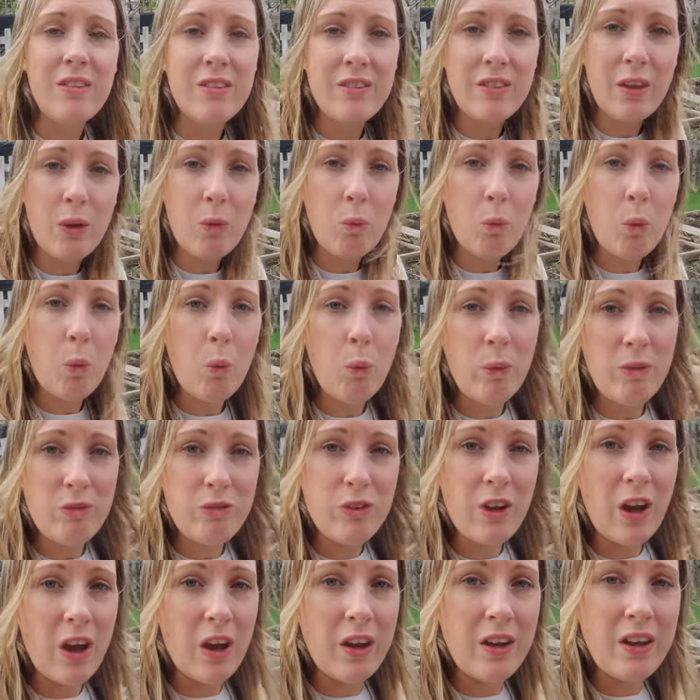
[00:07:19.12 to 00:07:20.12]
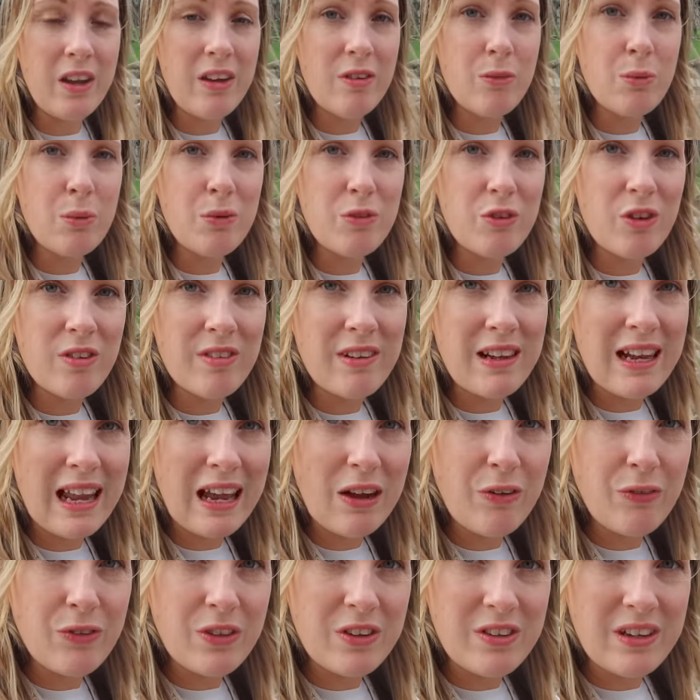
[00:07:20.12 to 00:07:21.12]
So all we've done is we've just
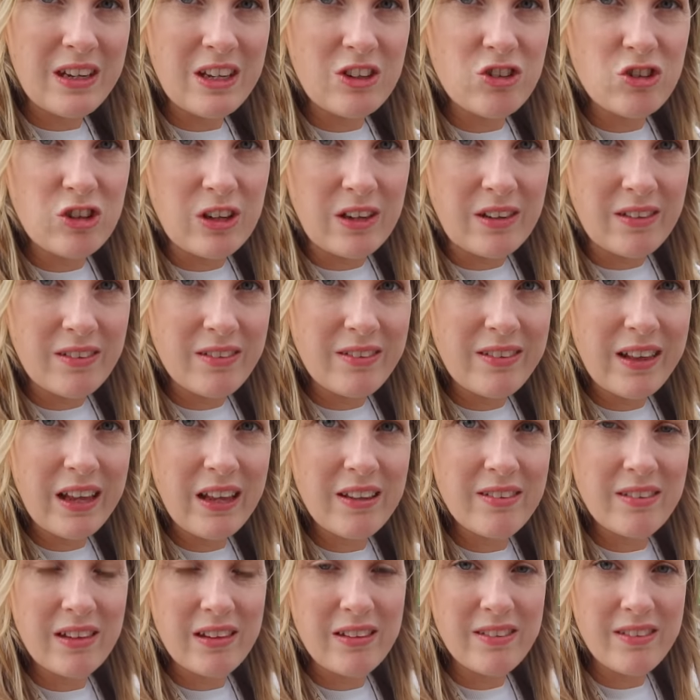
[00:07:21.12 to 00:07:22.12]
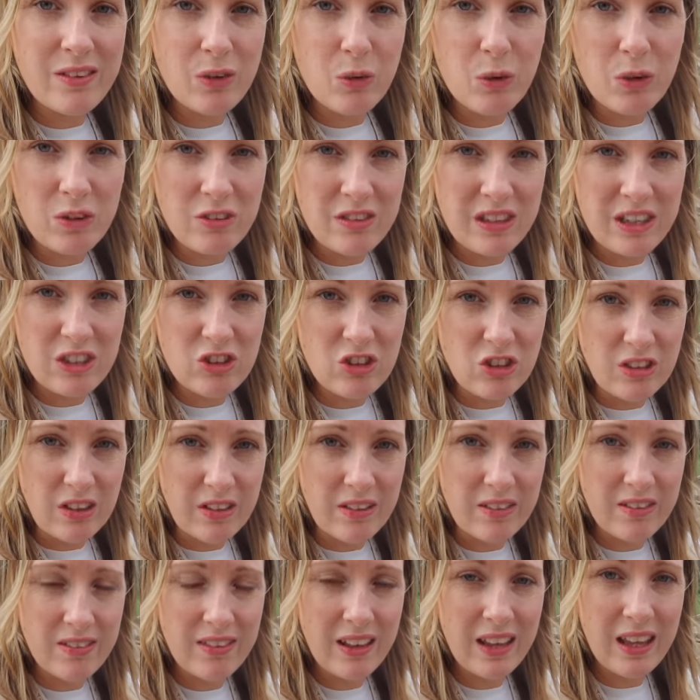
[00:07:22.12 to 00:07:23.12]
left the ditches. So they've still got
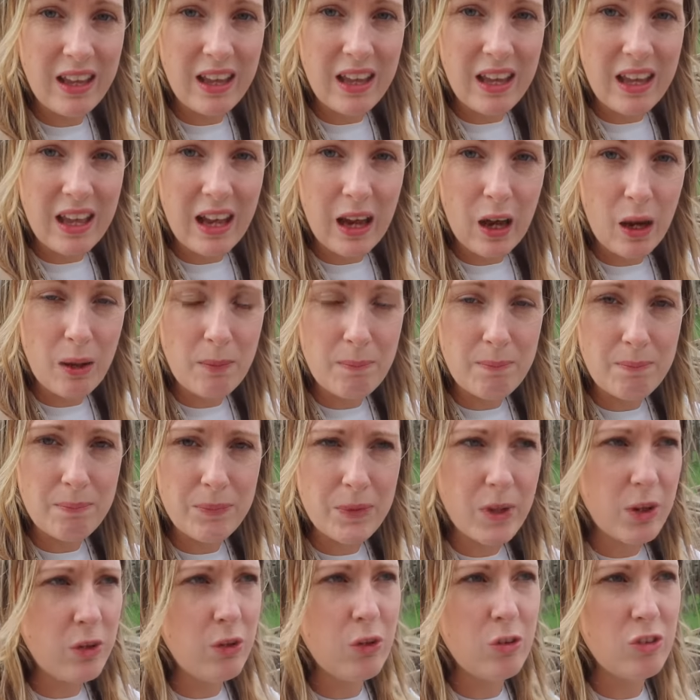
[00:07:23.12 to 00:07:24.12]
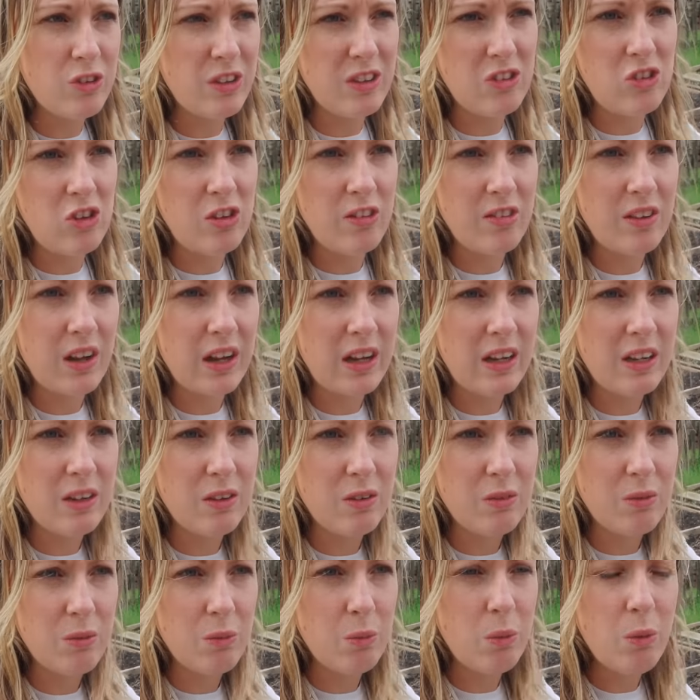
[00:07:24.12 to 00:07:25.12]
ditches. No, not ditches,
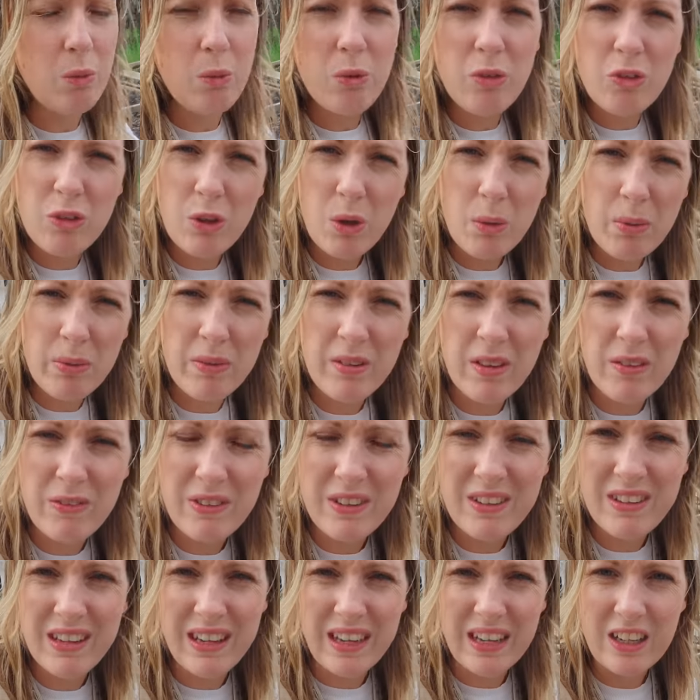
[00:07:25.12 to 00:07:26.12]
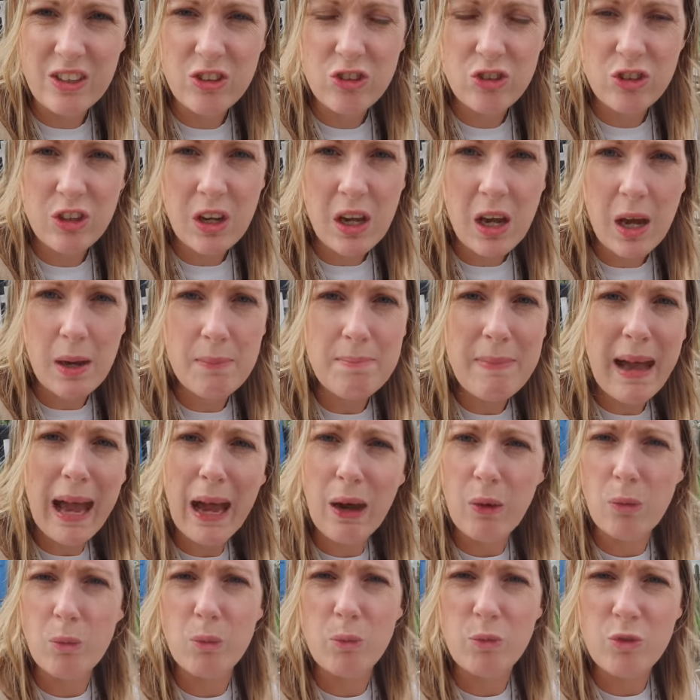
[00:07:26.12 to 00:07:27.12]
like, what's the opposite of a ditch? A
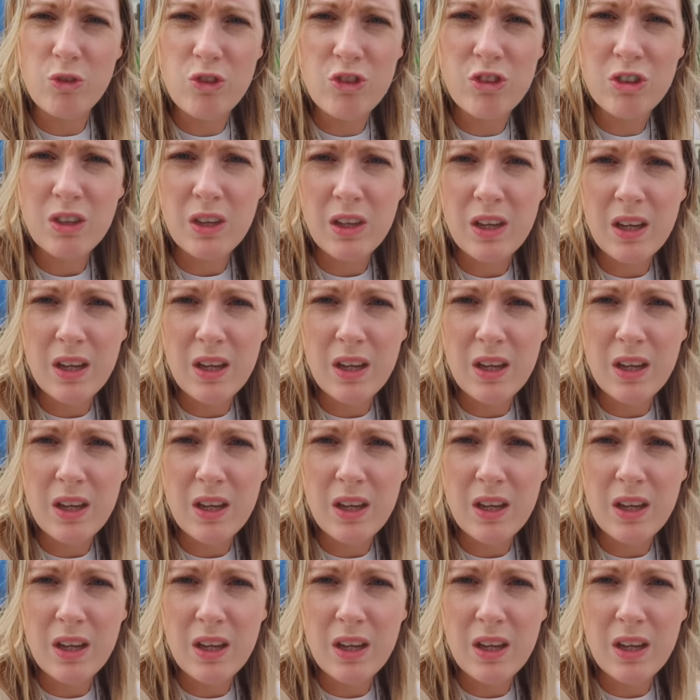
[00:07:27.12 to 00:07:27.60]
mound.